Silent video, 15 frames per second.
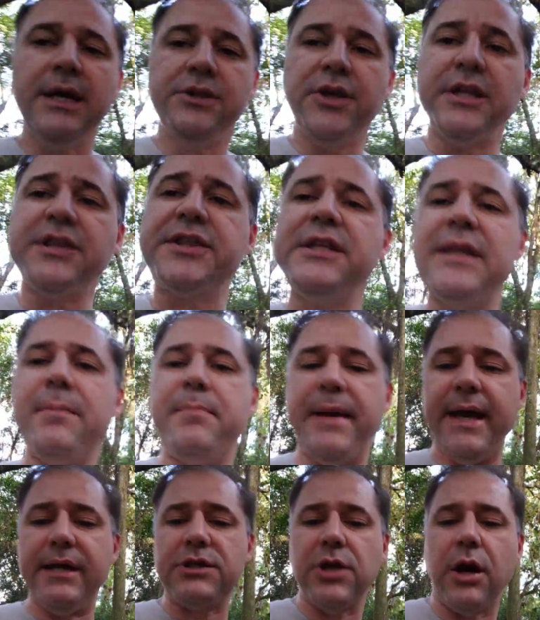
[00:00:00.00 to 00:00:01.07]
The other thing that
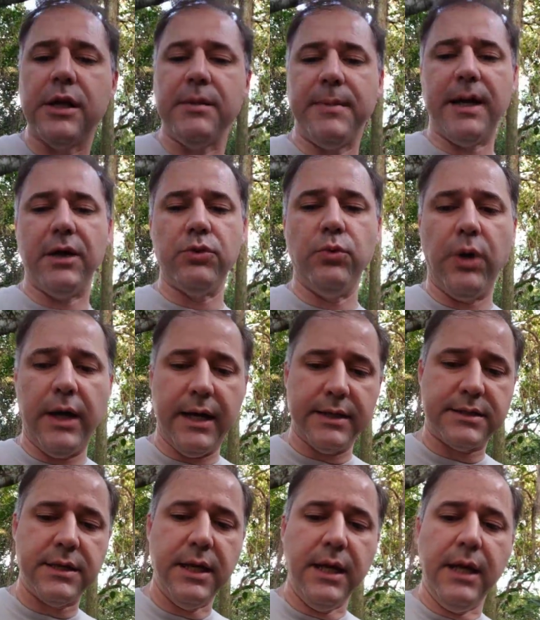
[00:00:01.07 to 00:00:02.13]
Ben talked about
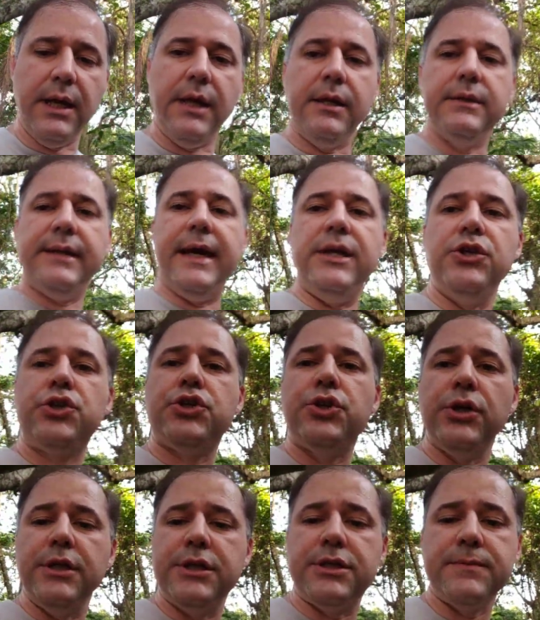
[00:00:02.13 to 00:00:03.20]
was that you
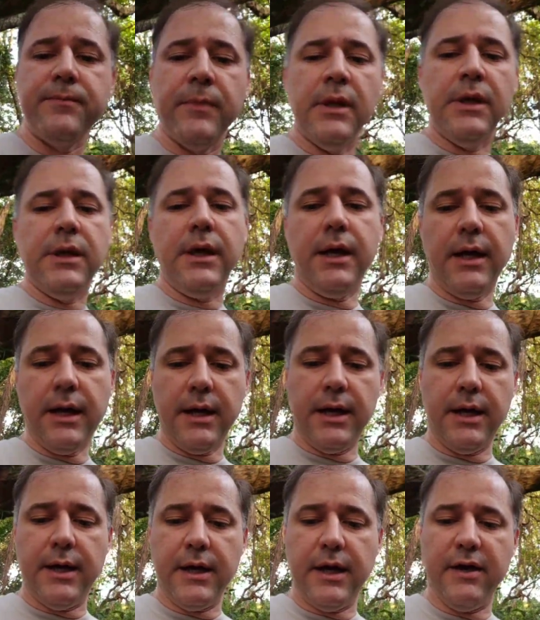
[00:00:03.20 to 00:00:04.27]
should
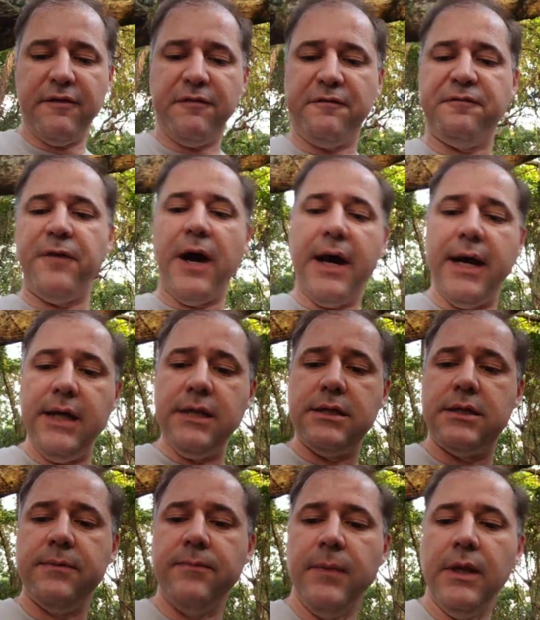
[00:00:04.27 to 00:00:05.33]

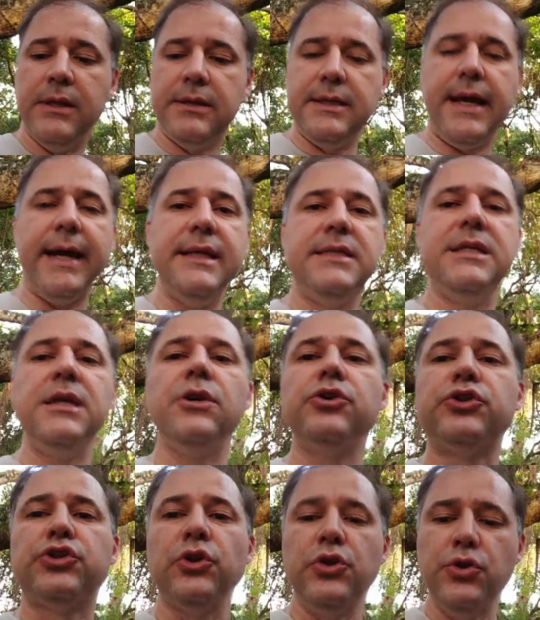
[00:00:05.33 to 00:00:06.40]
find the
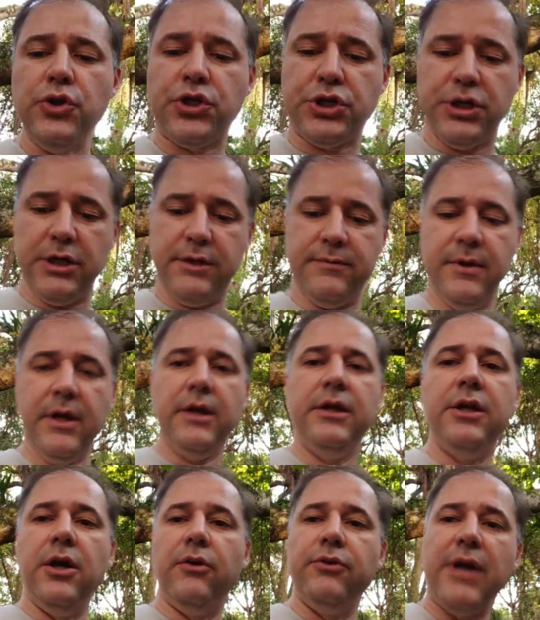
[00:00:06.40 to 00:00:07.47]
ideal solution.
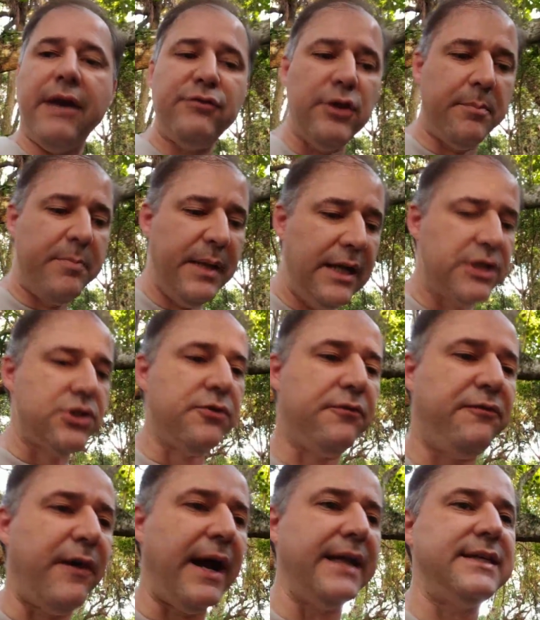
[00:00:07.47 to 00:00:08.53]
You know, you have the ability to
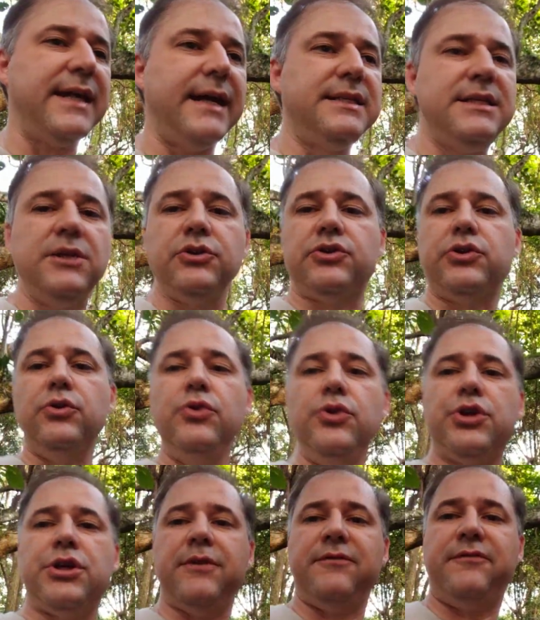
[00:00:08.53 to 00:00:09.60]
find the ideal
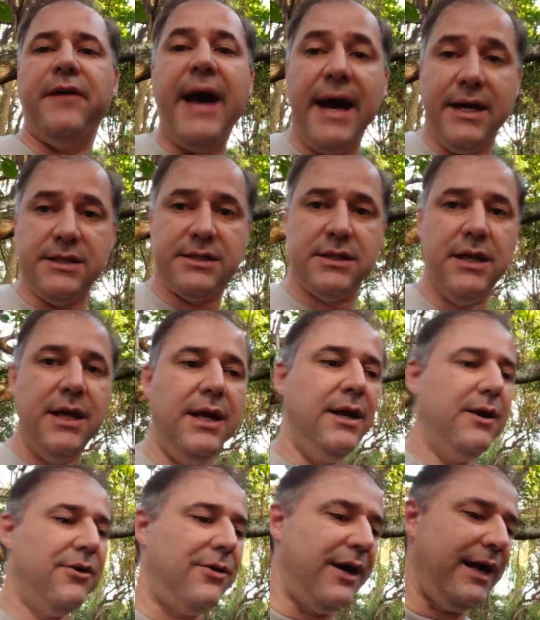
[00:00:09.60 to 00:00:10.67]
solution fast,
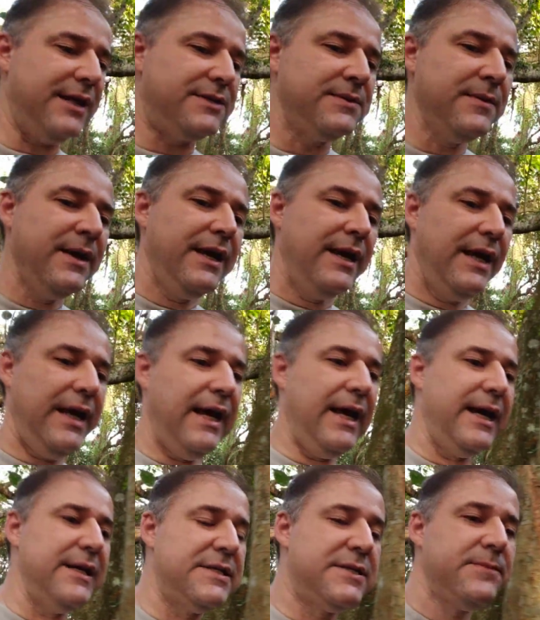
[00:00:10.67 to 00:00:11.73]
right?
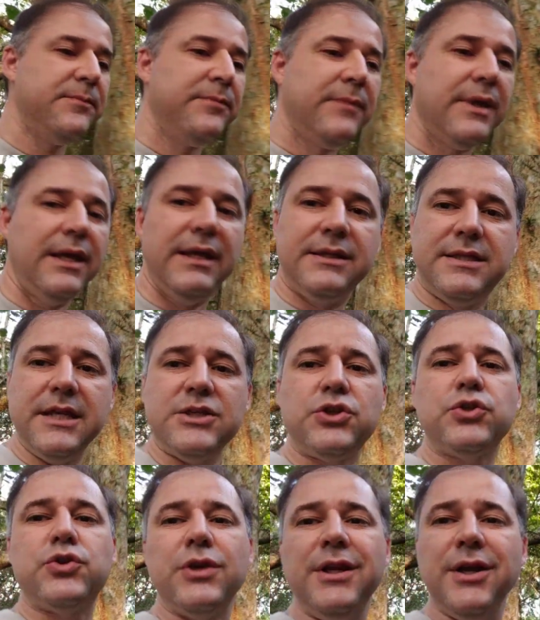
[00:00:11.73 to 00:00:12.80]
And
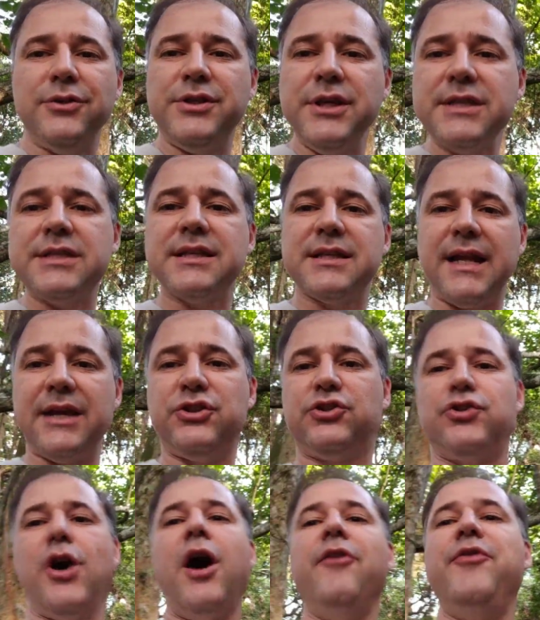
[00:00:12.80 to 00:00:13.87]
this is, you know, this is like
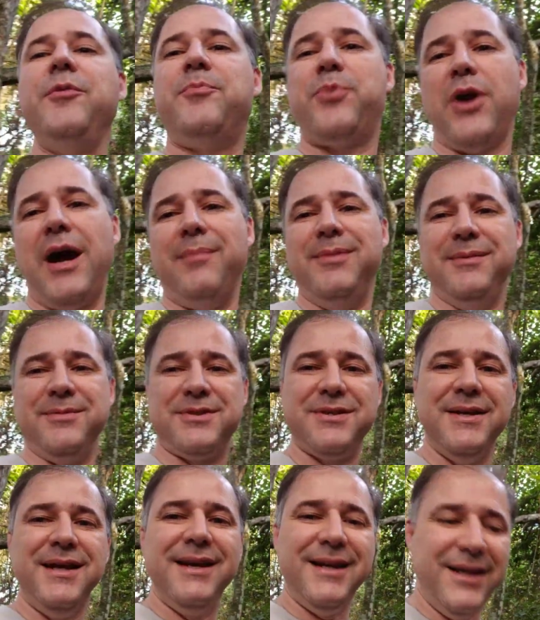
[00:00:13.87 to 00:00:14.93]
solving problems.
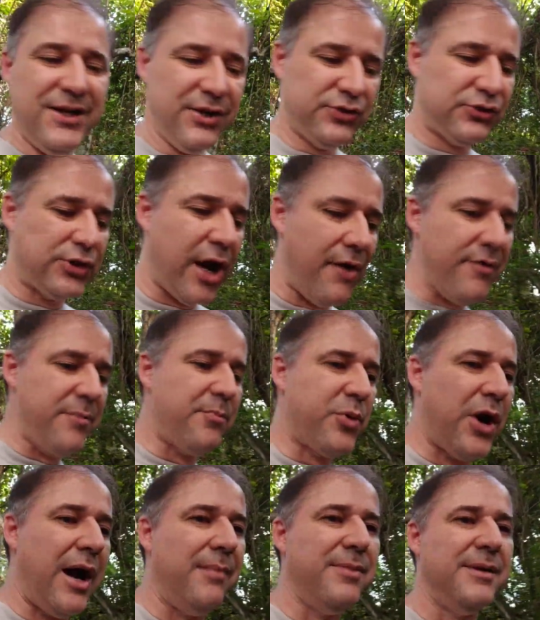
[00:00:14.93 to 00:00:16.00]
You know, solving
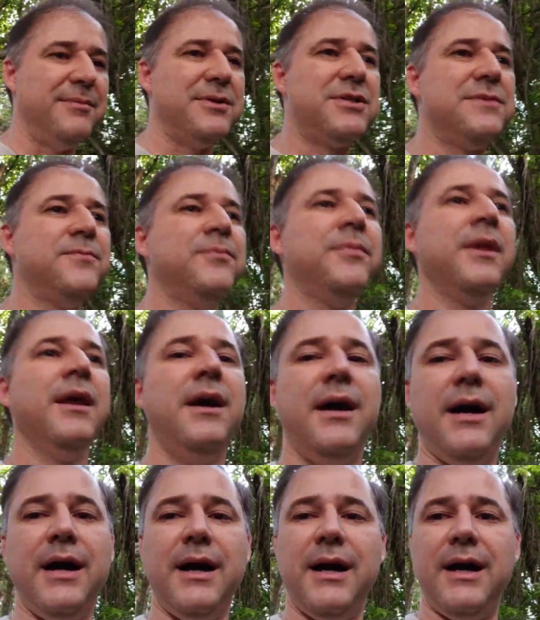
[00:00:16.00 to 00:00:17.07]
problems,
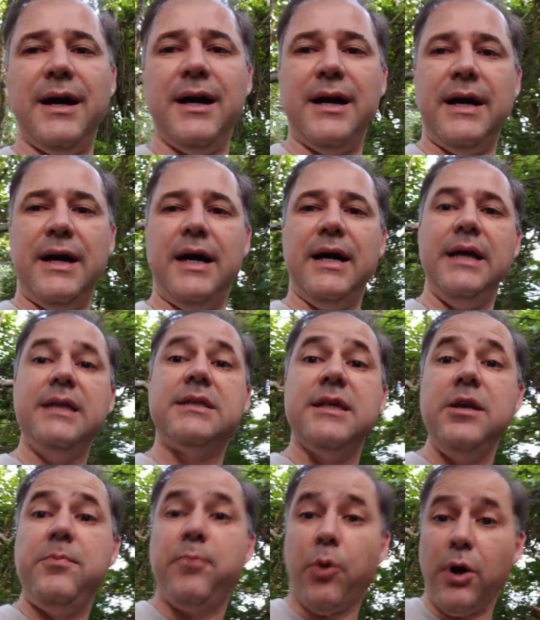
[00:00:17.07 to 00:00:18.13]
it's
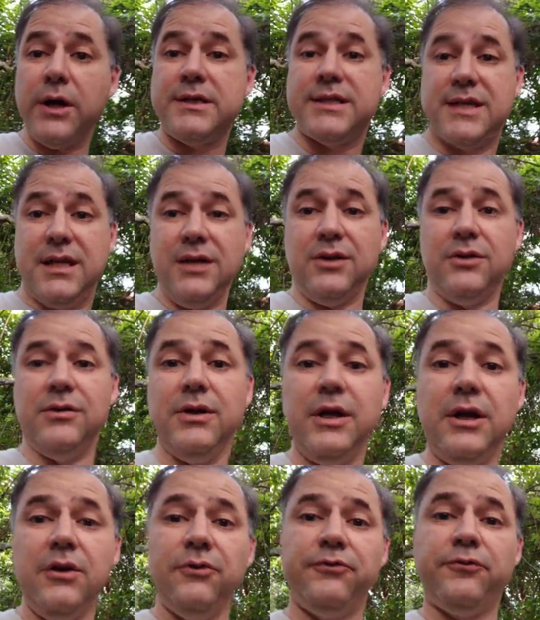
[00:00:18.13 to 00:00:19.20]
an important skill
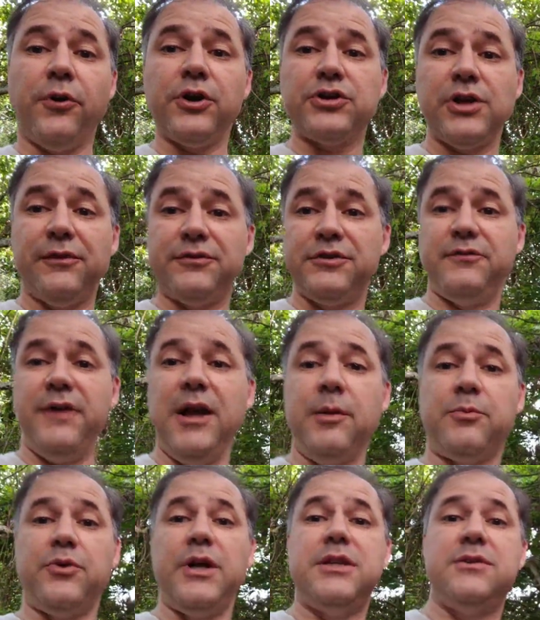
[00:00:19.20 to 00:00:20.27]
for software
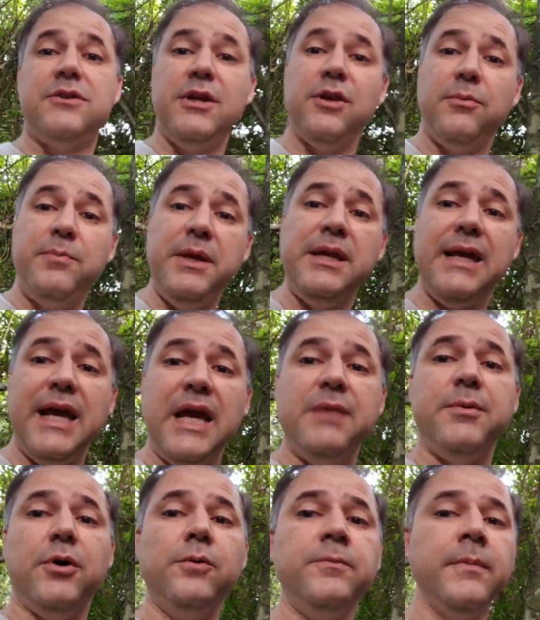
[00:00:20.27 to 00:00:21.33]
developers, right? So, you know, being
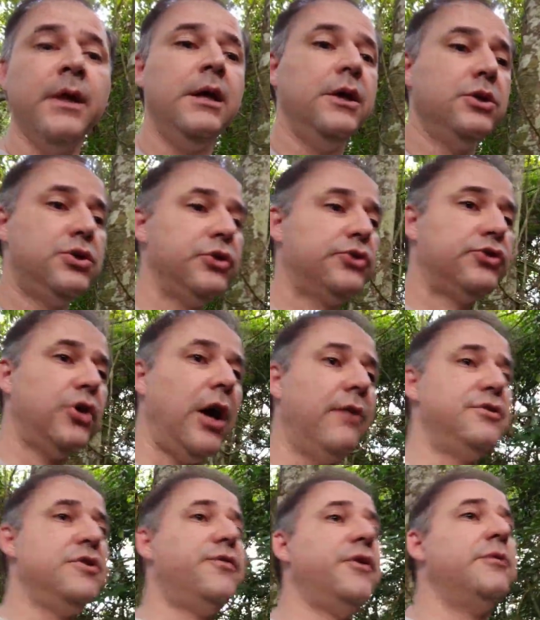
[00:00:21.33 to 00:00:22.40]
able to
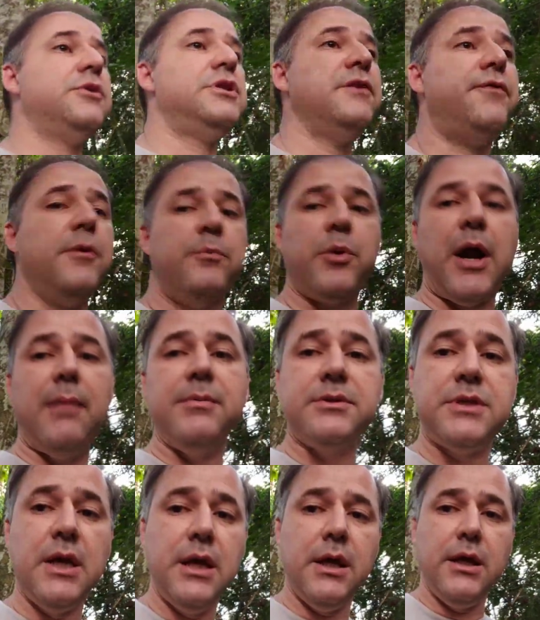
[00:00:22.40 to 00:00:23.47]
solve different
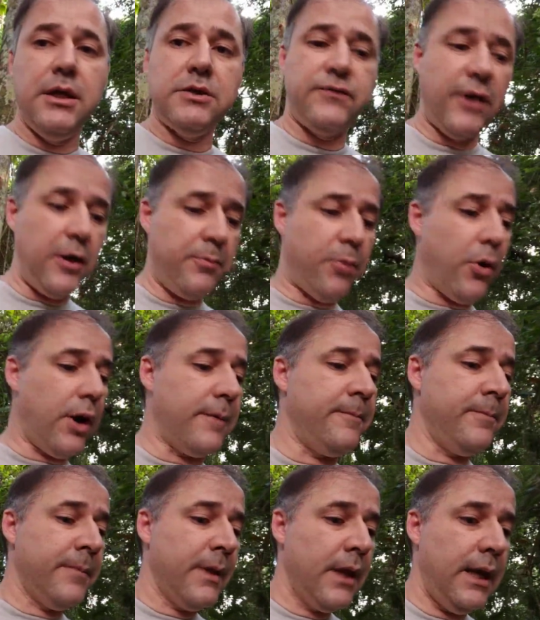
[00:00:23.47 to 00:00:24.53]
problems is very important.
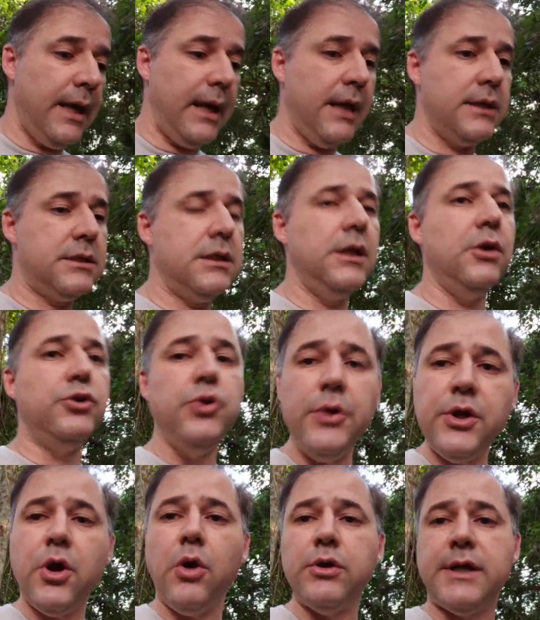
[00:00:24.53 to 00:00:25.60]
And, you know,
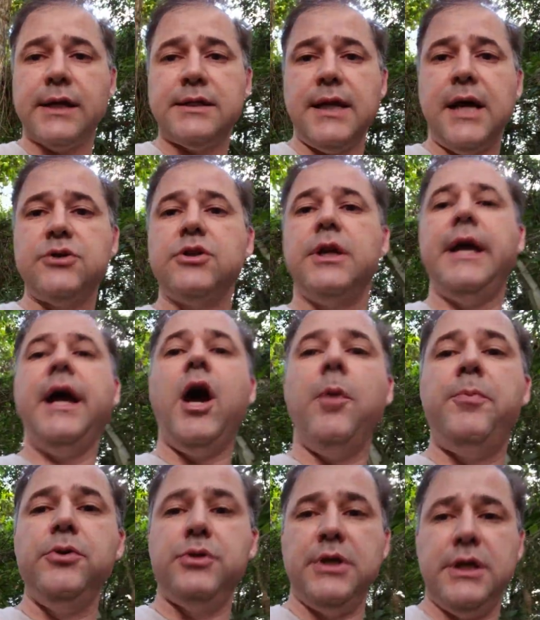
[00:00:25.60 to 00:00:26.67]
doing code katas is going to
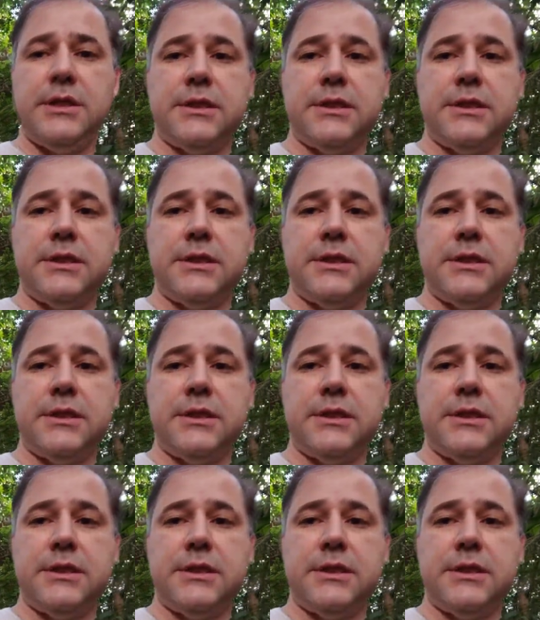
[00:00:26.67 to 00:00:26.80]
help you